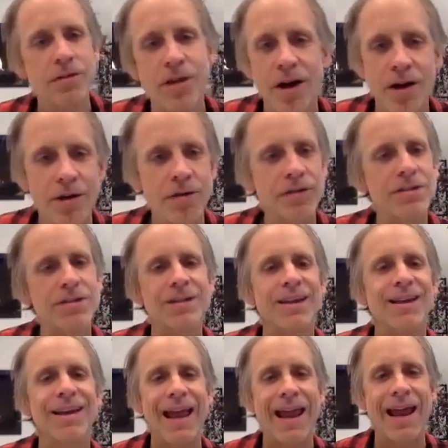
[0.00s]
do
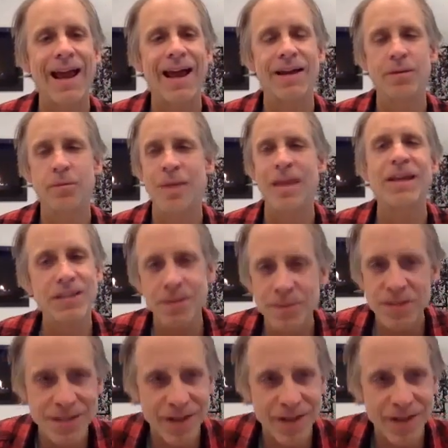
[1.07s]
those, and make some